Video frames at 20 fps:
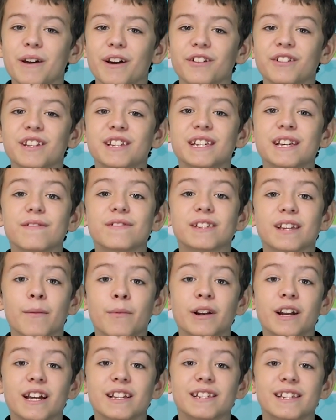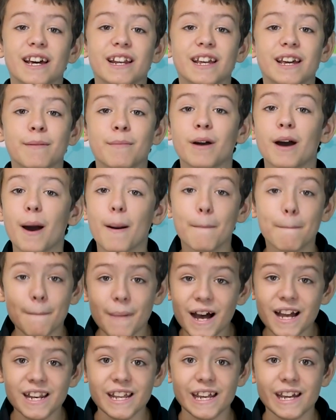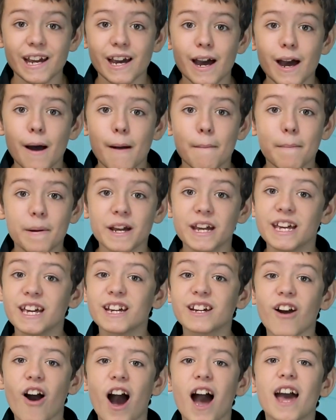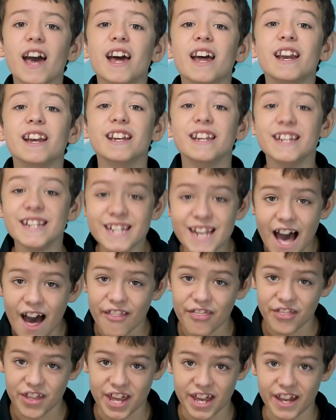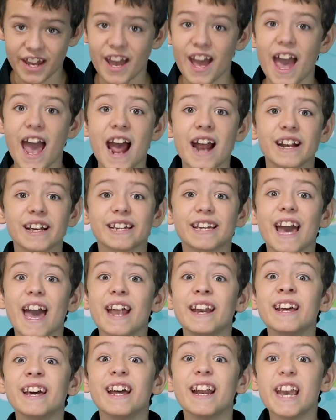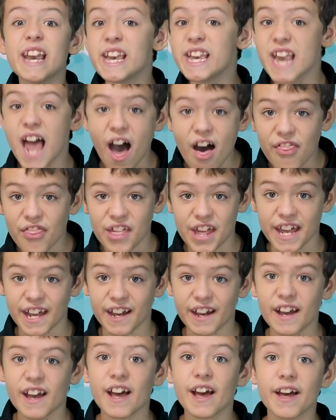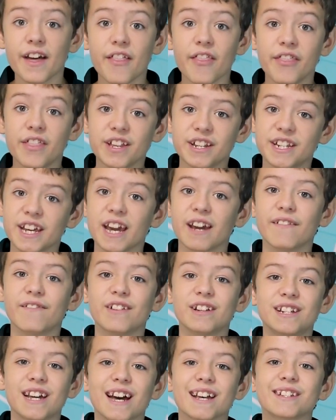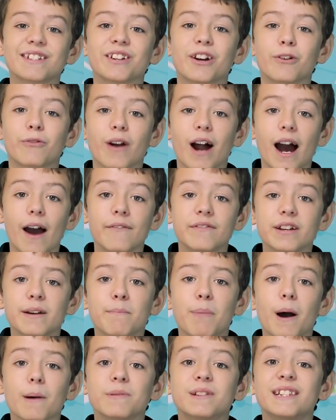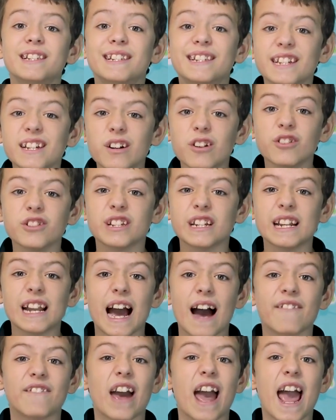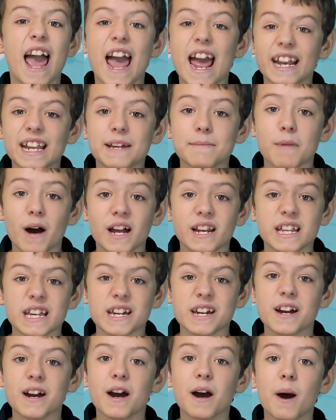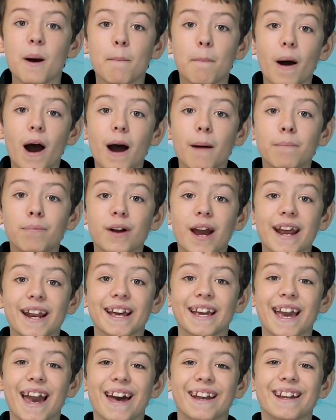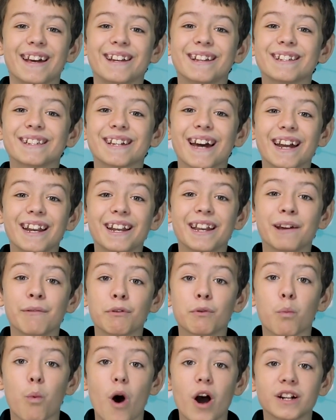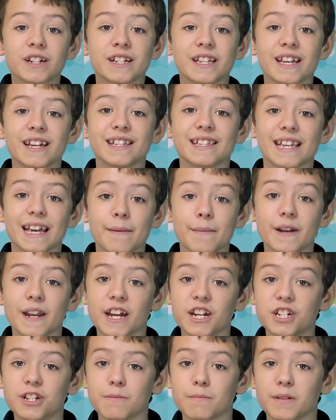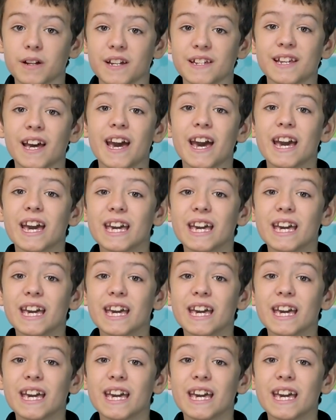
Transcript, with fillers: mail to see if someone had sent him money, but he got nothing, and again, nothing. The day of the test arrived, and Bob still didn't have any money. Bob prayed again and decided he would walk to the examination place